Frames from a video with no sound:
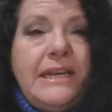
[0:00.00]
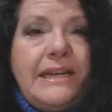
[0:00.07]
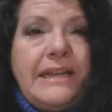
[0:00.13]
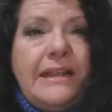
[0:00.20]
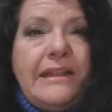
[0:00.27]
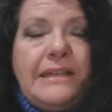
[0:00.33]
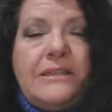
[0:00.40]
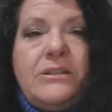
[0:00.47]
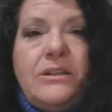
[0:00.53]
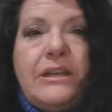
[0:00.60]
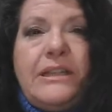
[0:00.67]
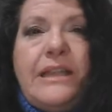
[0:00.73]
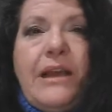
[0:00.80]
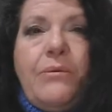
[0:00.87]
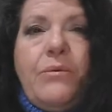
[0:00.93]
Now let's look
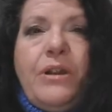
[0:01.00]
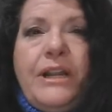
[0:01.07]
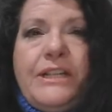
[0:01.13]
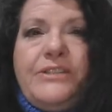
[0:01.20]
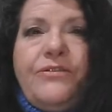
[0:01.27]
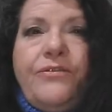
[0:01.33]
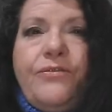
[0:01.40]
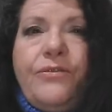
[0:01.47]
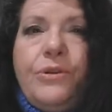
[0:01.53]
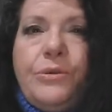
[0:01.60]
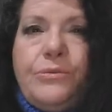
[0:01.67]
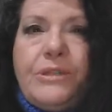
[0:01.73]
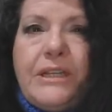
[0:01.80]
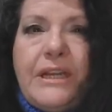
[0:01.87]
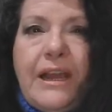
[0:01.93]
at that word. It's
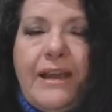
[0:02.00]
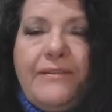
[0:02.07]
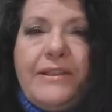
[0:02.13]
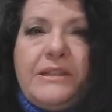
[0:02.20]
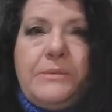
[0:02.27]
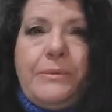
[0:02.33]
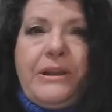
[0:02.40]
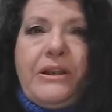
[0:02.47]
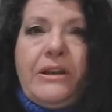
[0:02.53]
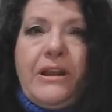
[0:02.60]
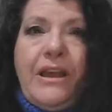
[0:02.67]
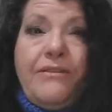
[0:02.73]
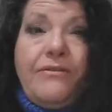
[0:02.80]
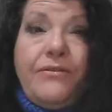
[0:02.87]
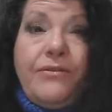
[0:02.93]
fruit of the Spirit,
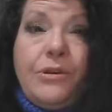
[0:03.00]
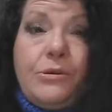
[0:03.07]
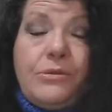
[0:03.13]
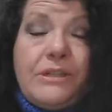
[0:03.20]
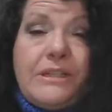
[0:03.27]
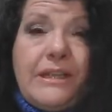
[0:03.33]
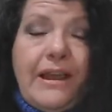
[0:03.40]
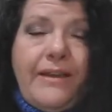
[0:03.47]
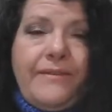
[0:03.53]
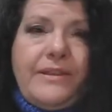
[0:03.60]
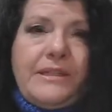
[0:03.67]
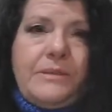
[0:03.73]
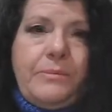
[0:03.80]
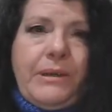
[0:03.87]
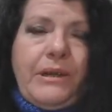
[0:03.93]
not fruits of the
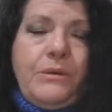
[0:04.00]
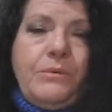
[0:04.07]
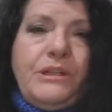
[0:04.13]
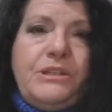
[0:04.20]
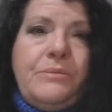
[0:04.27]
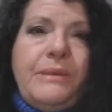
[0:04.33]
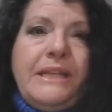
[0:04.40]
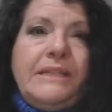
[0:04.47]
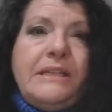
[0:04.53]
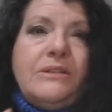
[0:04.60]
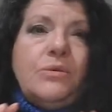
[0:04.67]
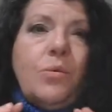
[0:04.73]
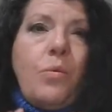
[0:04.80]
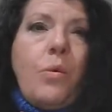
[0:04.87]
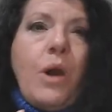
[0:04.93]
Spirit, which means
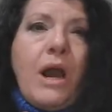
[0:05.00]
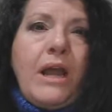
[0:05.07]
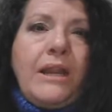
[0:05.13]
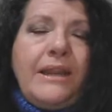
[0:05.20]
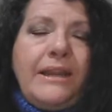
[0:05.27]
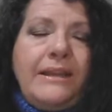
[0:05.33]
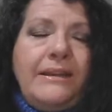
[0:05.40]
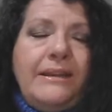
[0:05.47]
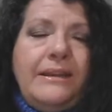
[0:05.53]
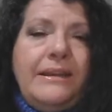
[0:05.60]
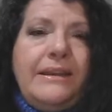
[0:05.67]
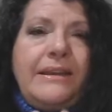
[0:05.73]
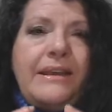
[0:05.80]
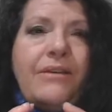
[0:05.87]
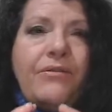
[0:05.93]
it's one
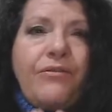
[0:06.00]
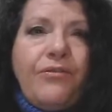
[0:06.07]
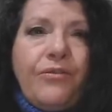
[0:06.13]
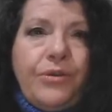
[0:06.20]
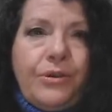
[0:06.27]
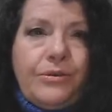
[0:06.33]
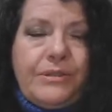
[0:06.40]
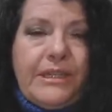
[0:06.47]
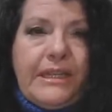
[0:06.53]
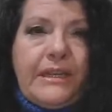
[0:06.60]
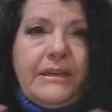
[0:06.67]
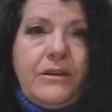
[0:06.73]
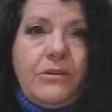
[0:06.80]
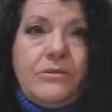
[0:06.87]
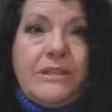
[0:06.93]
fruit.
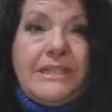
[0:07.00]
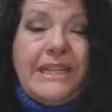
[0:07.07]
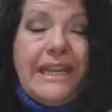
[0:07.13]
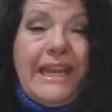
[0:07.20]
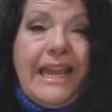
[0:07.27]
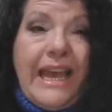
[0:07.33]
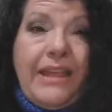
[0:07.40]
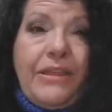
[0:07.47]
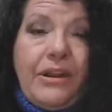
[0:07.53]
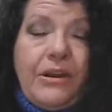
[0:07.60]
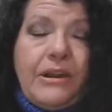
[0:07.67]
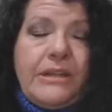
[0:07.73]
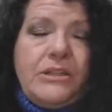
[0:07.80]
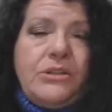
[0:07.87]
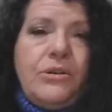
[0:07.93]
It goes together.
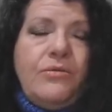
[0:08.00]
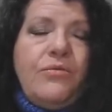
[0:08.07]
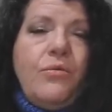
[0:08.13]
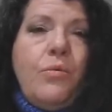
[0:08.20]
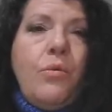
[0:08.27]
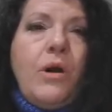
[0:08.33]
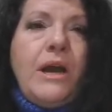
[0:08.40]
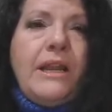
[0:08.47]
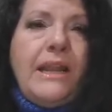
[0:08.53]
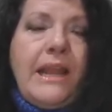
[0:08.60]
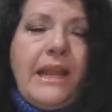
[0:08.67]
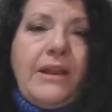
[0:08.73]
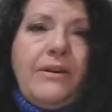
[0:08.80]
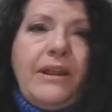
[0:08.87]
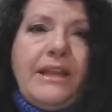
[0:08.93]
And so if one
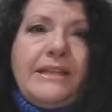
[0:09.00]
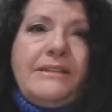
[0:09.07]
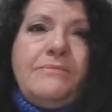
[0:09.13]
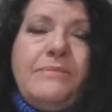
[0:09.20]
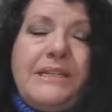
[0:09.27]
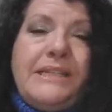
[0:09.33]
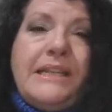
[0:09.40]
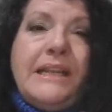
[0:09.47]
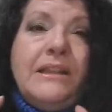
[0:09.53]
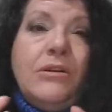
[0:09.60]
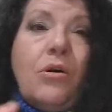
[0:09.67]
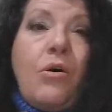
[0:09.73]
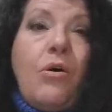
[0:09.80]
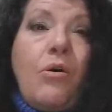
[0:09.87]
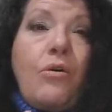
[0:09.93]
area is missing, the
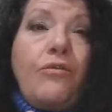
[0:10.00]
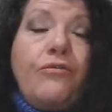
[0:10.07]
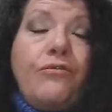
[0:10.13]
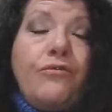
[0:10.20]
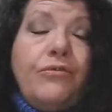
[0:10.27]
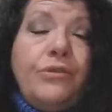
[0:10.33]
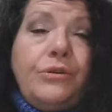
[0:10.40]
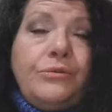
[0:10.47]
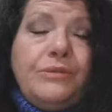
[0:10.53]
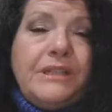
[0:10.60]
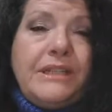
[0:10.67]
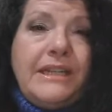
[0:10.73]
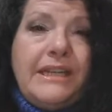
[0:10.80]
whole fruit